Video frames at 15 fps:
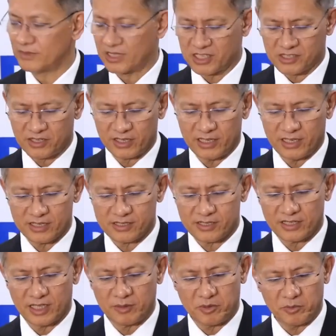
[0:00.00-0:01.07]
as
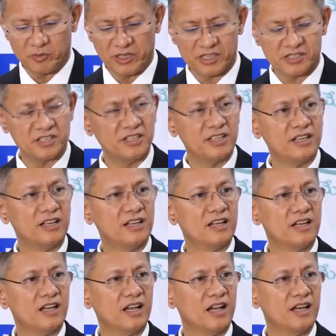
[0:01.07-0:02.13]
regards APPSC
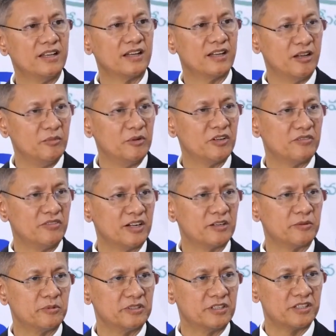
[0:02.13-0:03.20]
and the government of
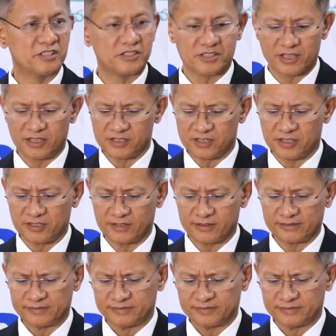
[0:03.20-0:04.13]
Andhra Pradesh is concerned.